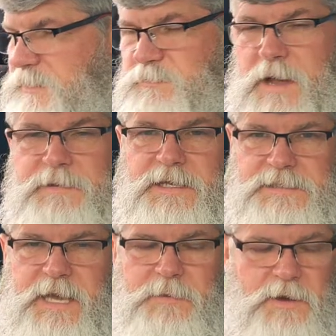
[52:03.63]
it's probably
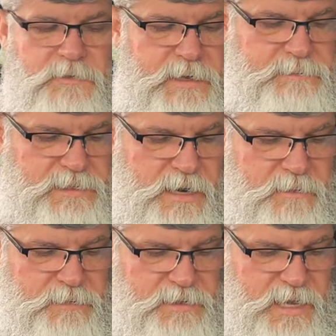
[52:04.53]
because I am hungry and I'm
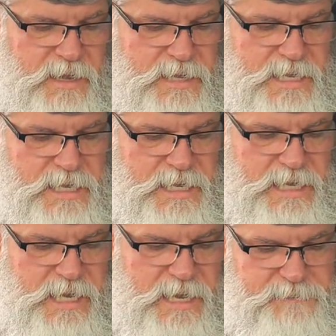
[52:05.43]
tired. But yeah,
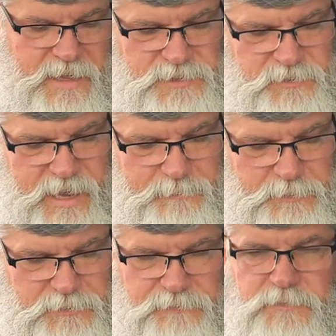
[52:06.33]
I'm not too happy
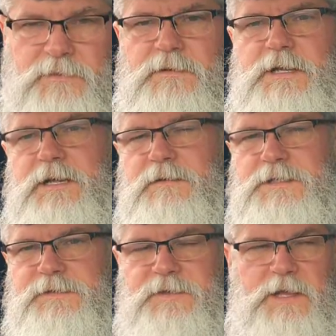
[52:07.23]
with the food here
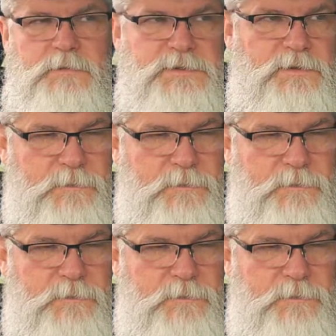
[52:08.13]
that's available, so I'll